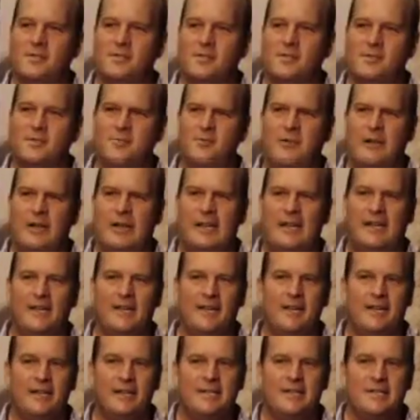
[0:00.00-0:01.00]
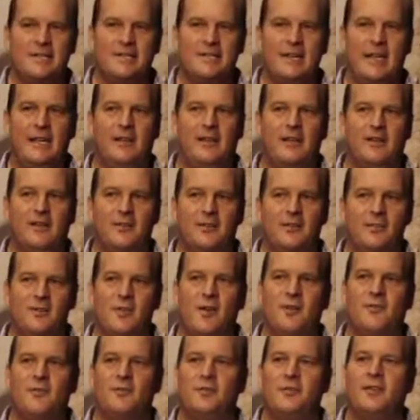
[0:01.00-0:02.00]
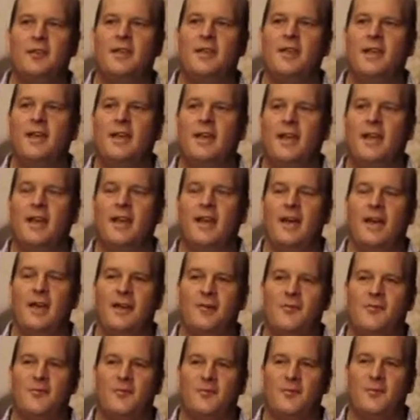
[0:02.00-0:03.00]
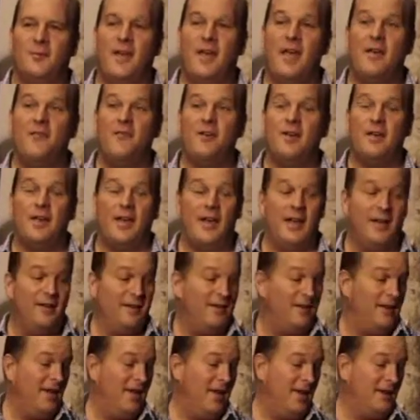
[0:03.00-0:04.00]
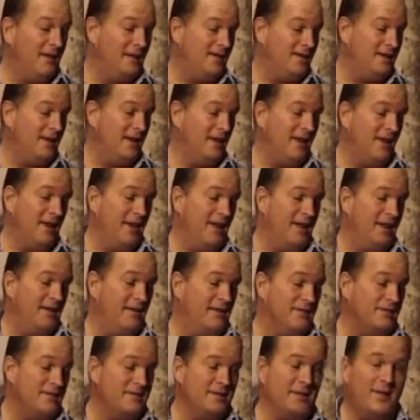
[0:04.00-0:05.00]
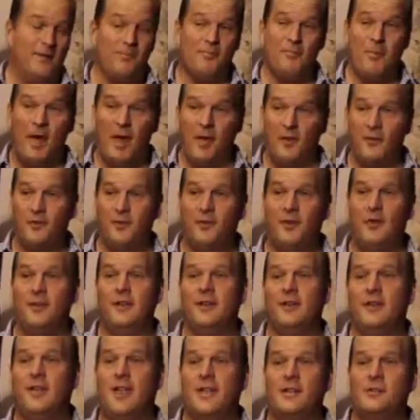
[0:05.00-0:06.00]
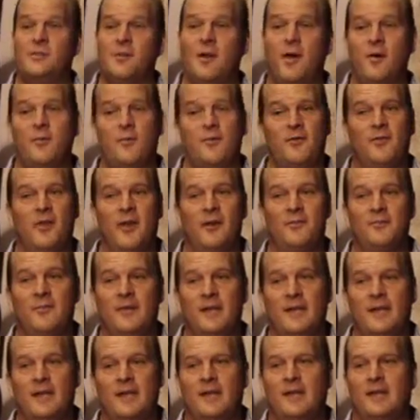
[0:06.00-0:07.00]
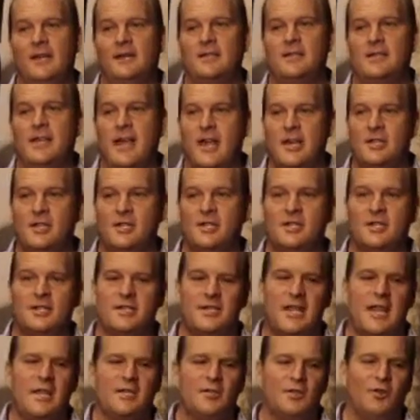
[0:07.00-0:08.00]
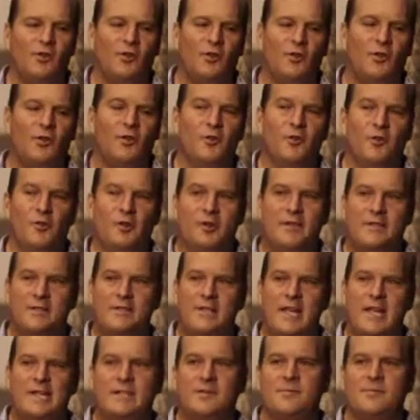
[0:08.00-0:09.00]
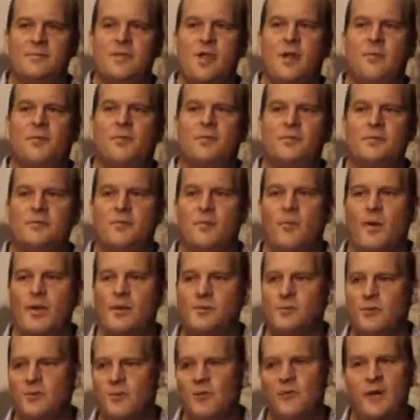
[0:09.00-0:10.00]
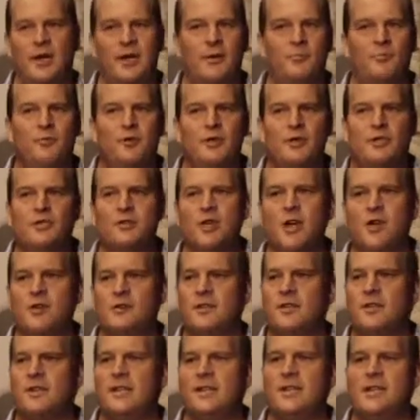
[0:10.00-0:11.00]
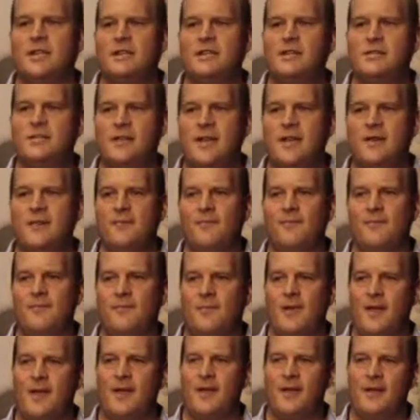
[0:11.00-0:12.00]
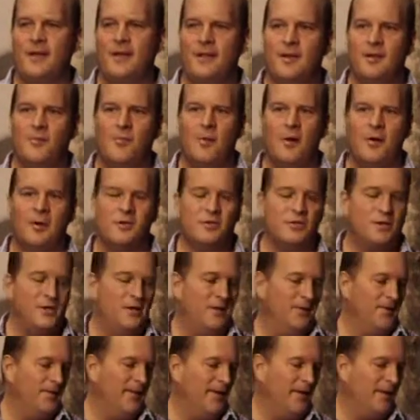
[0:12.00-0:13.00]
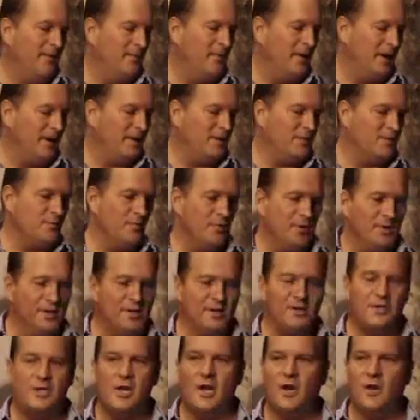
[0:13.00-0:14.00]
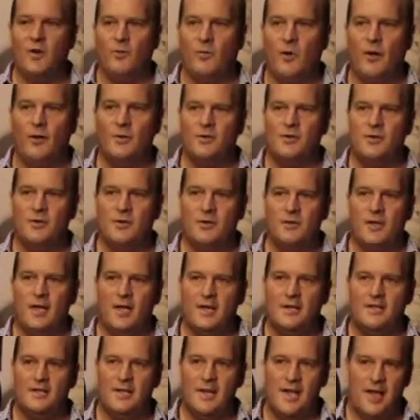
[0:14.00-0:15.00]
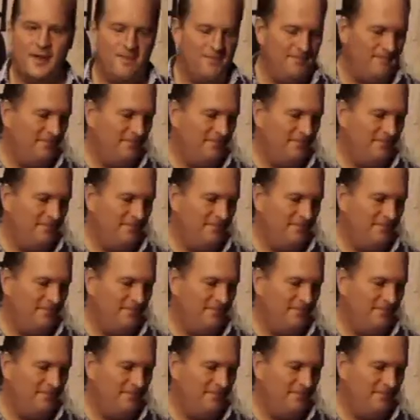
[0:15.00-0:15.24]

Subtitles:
this really subtle, soft flavor and mouthfeel, and that's why we've come today just to taste through, take some samples of the ones. We've already pre-chosen these in the laboratory, but I just wanted to check on one or two here today.